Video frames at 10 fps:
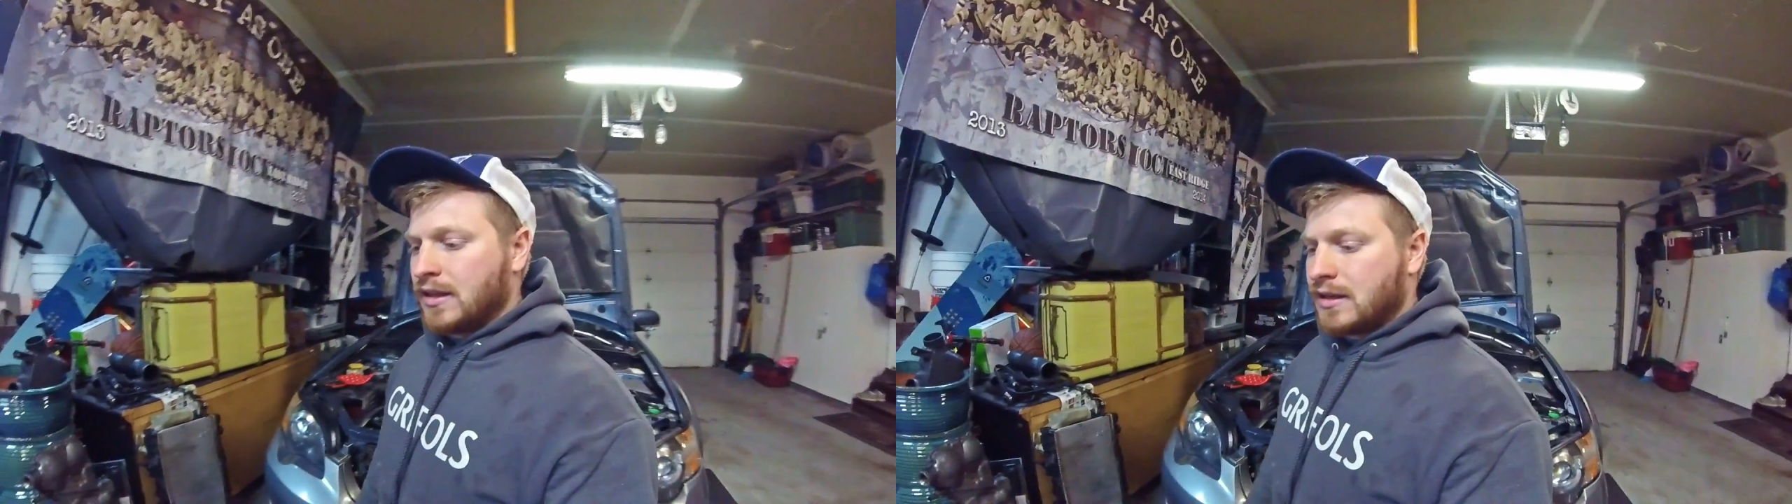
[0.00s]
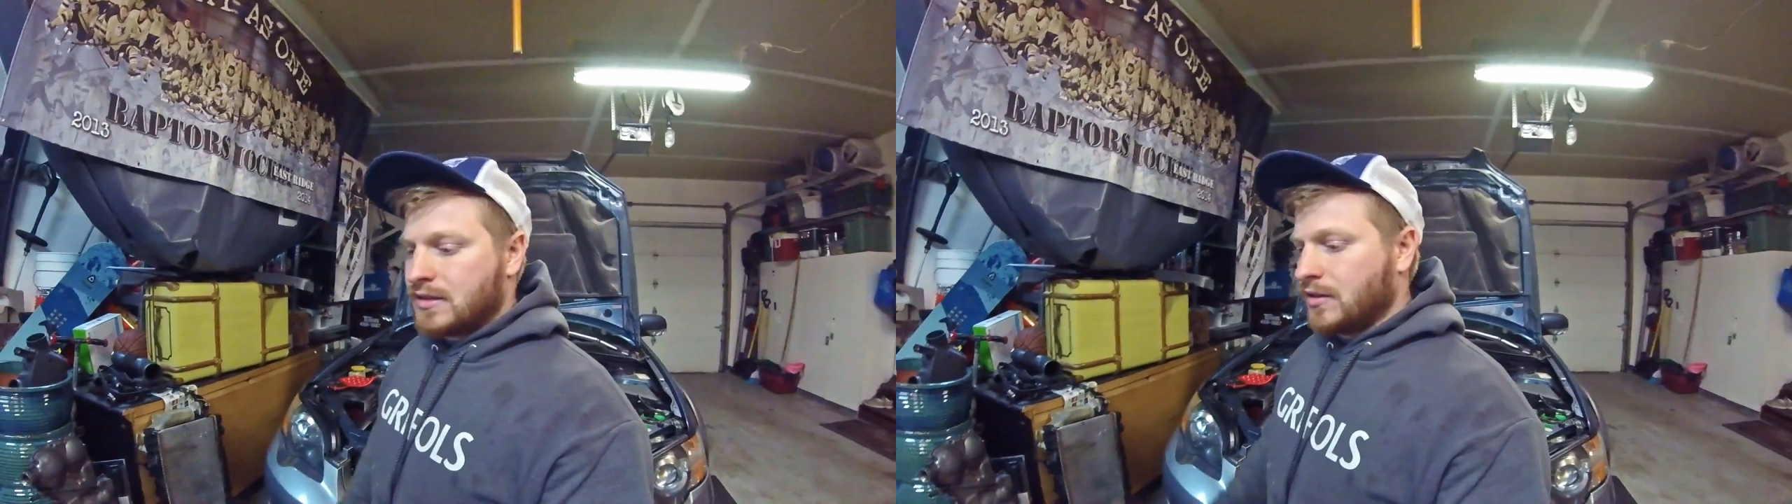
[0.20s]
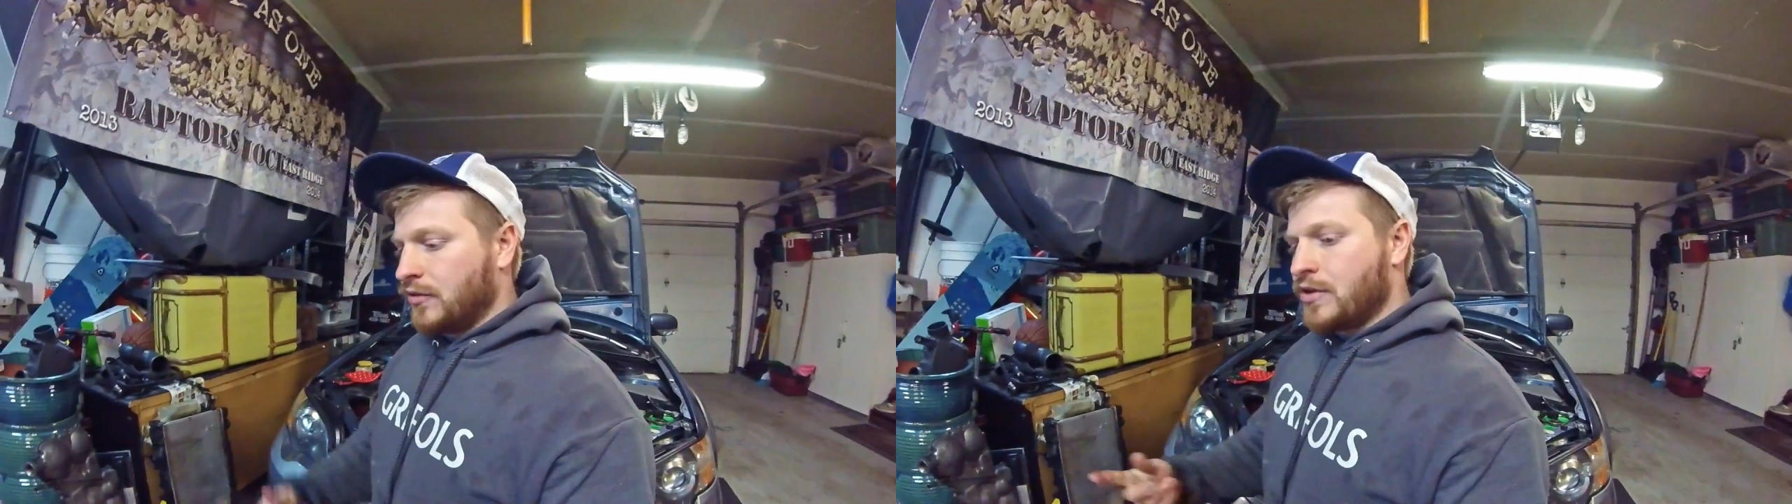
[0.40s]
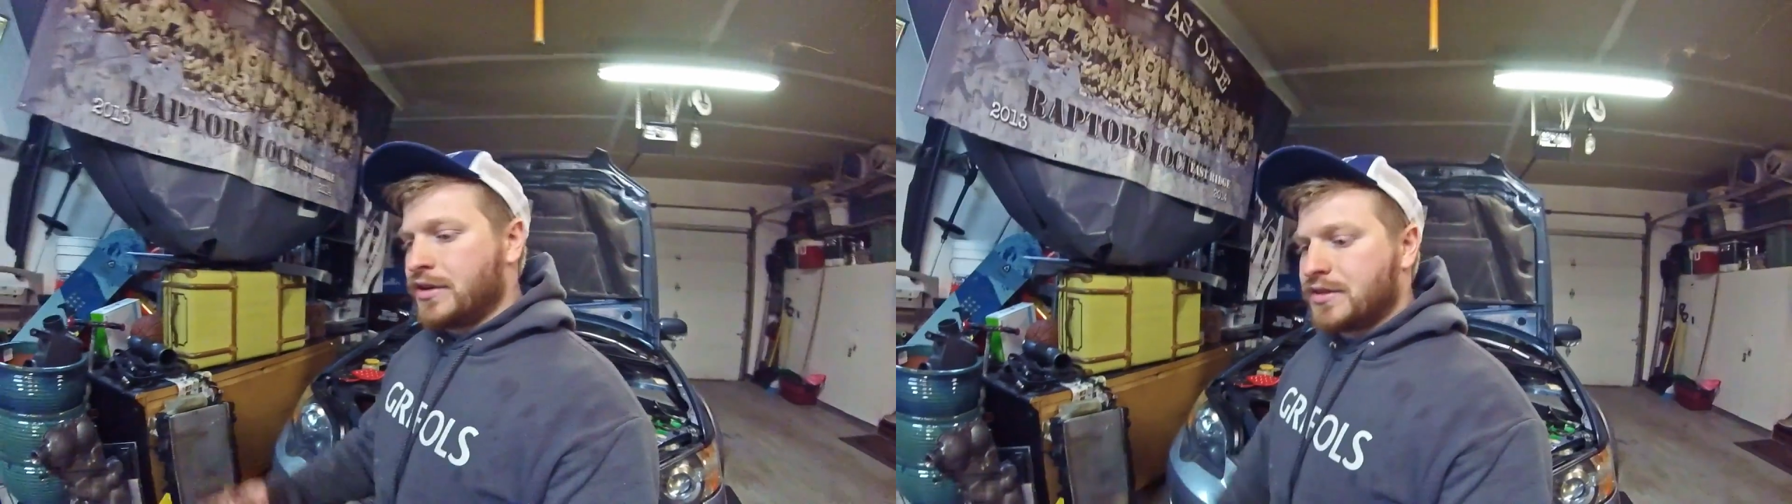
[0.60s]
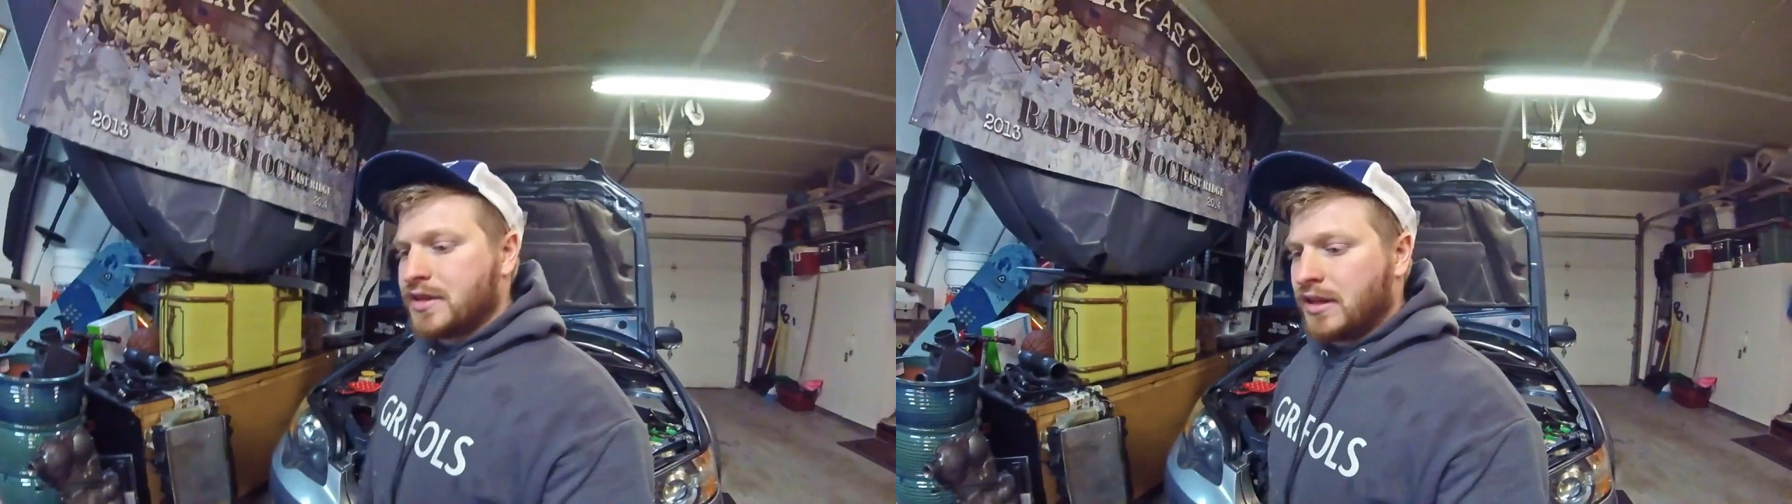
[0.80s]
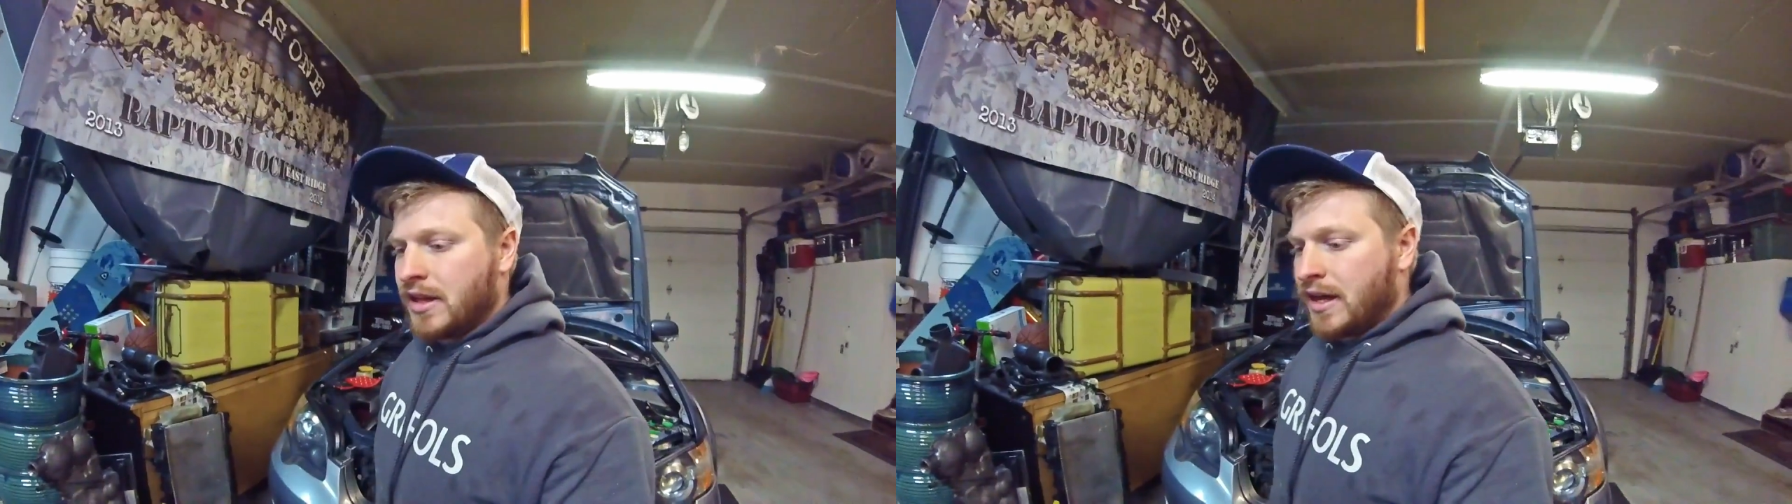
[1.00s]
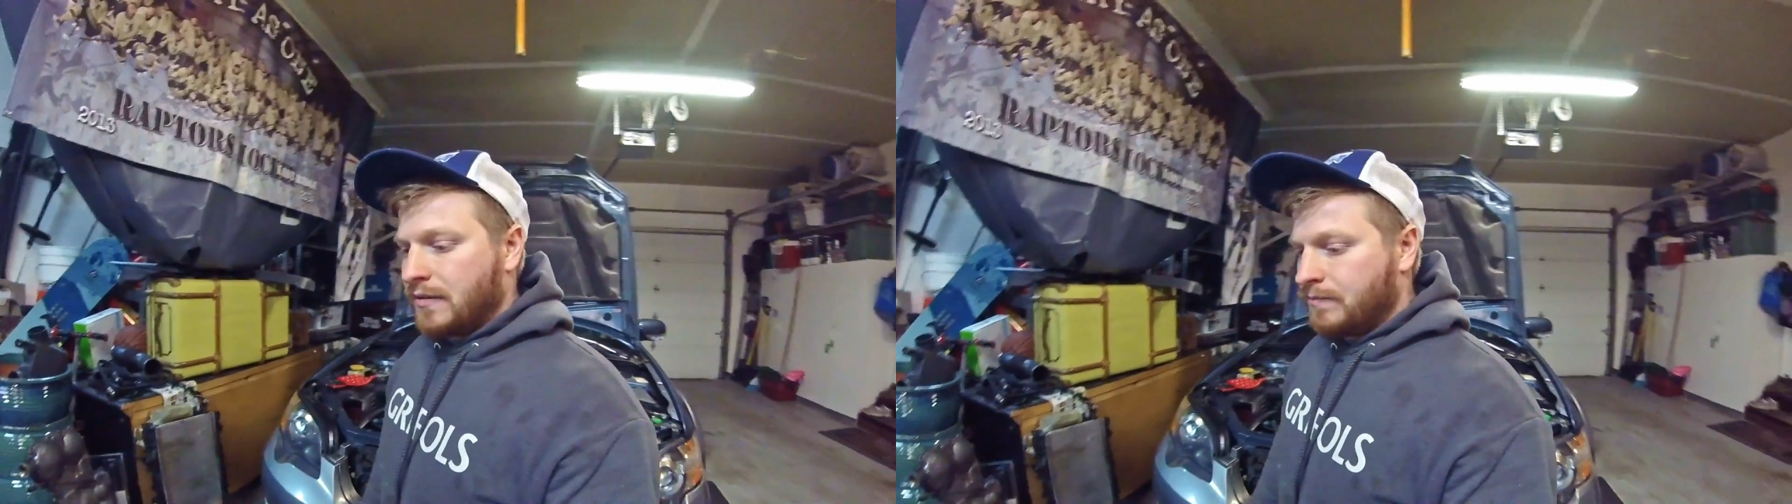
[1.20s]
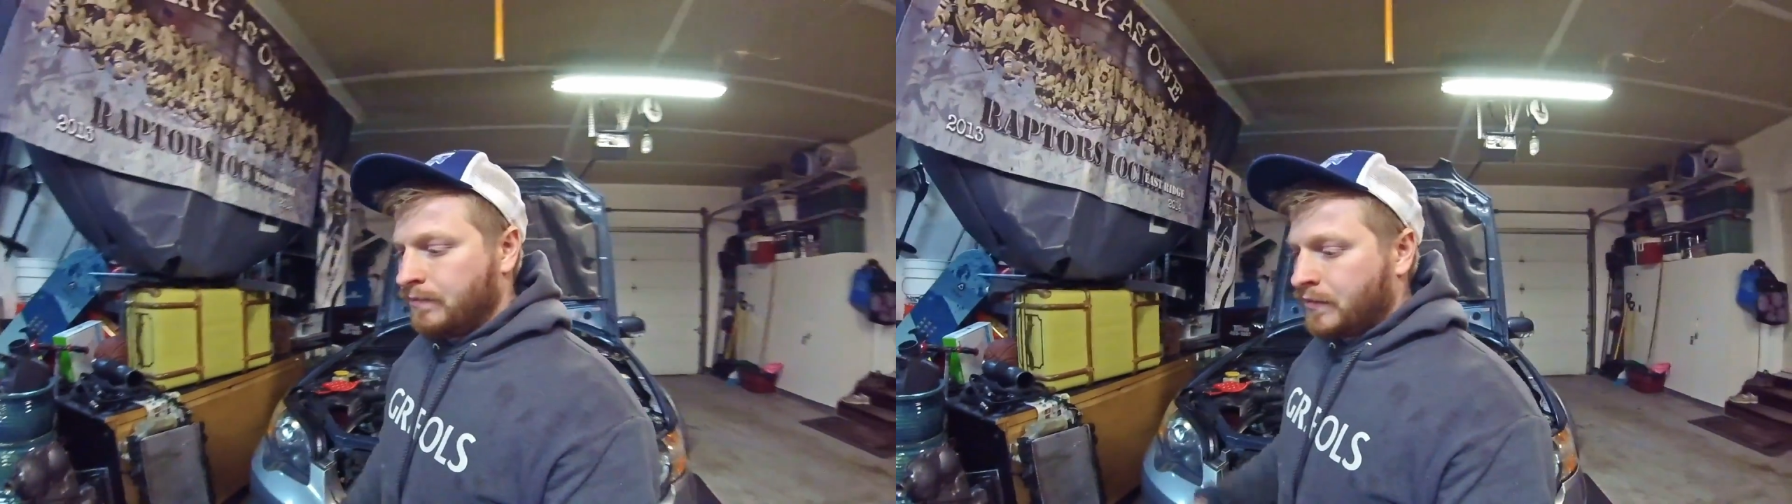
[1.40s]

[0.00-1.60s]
Uh, so if you're interested in that,